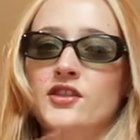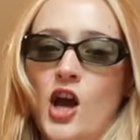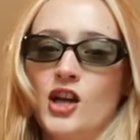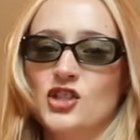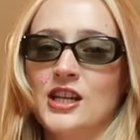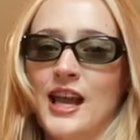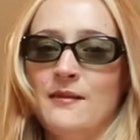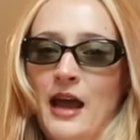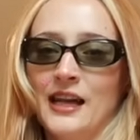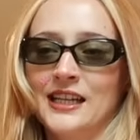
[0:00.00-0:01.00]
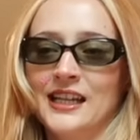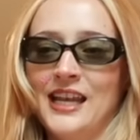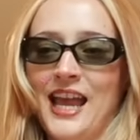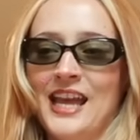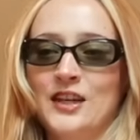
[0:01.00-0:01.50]
tashi and
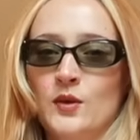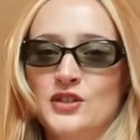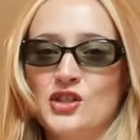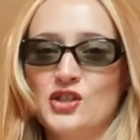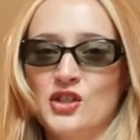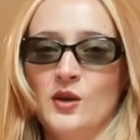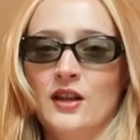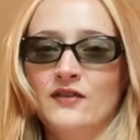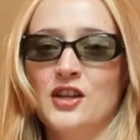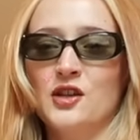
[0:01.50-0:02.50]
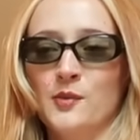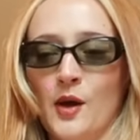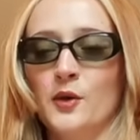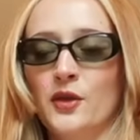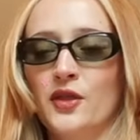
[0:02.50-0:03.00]
maddie and it was so lovely they're
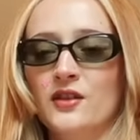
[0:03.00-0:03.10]
both